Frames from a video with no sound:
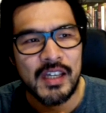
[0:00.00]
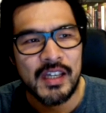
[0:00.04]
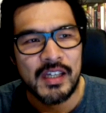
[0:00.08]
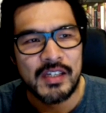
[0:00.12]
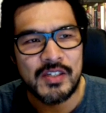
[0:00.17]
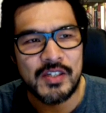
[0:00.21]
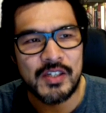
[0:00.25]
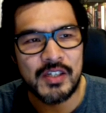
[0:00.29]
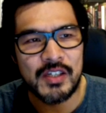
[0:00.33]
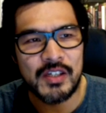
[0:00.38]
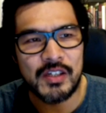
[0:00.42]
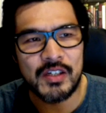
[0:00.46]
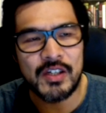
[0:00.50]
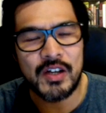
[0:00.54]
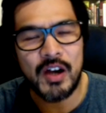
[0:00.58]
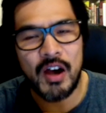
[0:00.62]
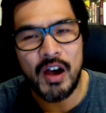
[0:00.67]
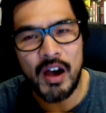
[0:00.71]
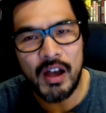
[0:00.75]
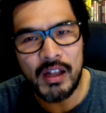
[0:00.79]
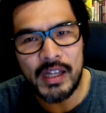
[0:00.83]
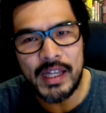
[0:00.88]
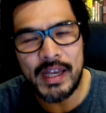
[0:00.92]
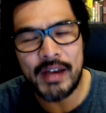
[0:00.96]
to
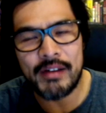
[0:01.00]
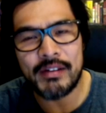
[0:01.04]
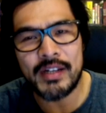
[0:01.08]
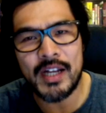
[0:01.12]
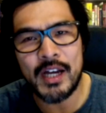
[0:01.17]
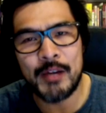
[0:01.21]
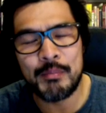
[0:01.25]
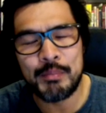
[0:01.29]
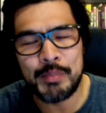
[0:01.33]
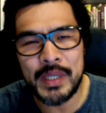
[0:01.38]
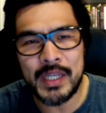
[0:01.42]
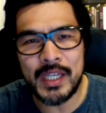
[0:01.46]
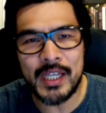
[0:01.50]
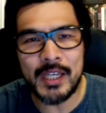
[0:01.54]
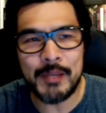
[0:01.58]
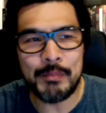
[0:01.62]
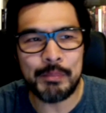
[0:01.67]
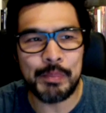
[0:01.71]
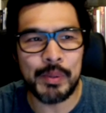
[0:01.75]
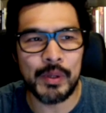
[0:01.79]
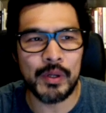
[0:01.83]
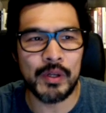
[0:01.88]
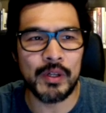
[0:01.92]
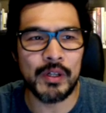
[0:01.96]
call out a
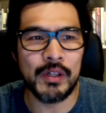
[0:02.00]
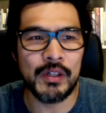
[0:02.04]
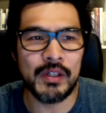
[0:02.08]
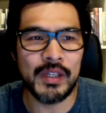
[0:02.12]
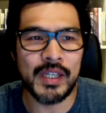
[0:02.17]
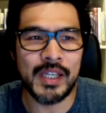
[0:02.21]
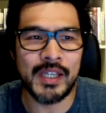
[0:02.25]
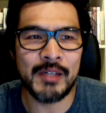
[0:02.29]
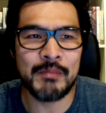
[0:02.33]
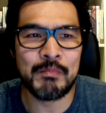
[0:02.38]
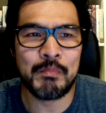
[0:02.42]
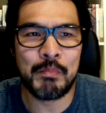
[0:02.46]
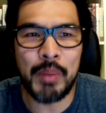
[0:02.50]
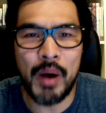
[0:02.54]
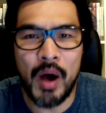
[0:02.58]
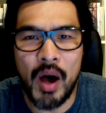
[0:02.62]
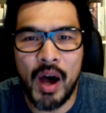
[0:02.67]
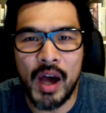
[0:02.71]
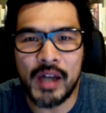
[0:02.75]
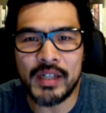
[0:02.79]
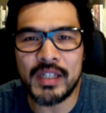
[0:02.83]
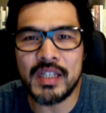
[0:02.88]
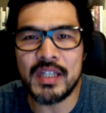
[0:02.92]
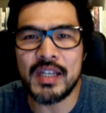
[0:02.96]
people in
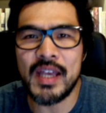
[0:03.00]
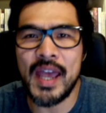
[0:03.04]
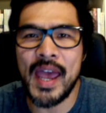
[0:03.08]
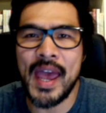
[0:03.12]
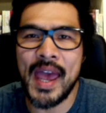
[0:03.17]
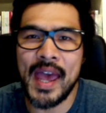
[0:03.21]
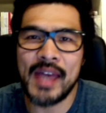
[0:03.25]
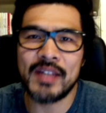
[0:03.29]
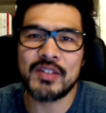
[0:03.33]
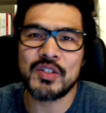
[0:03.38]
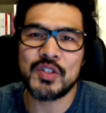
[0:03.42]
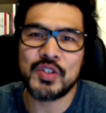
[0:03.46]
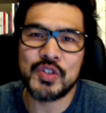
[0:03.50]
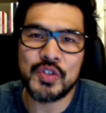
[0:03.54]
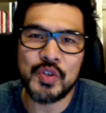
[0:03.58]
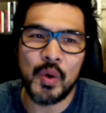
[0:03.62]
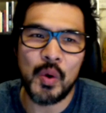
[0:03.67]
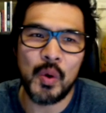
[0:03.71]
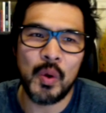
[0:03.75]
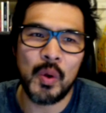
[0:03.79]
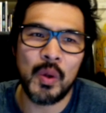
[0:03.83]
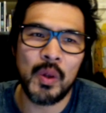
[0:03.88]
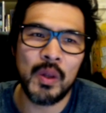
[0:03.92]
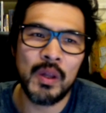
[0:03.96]
body and
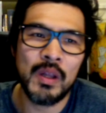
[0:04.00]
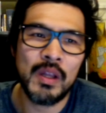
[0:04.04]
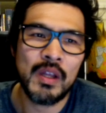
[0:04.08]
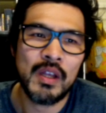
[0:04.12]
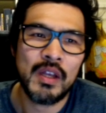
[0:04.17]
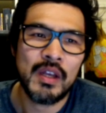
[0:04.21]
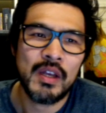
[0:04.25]
soul